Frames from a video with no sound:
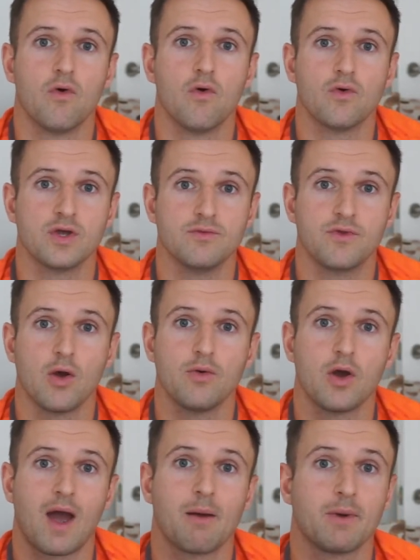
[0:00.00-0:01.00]
or you don't
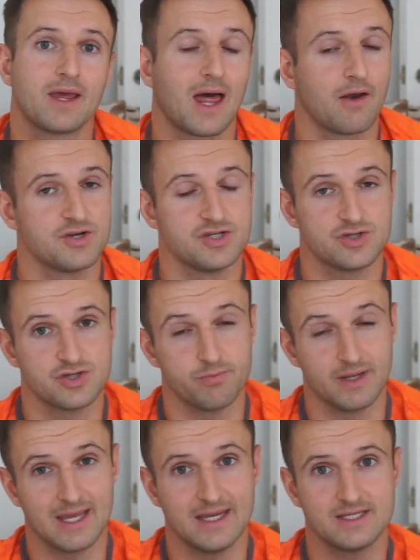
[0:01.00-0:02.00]
know how many calories you should
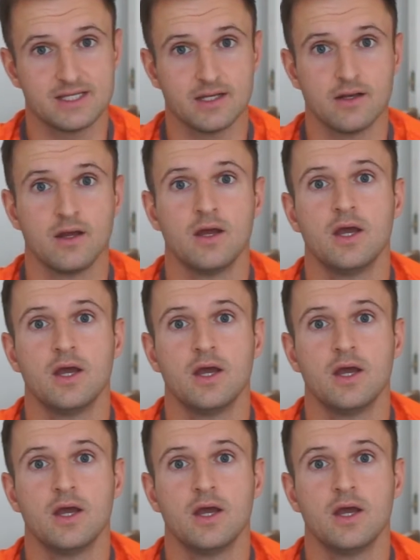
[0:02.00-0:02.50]
be eating,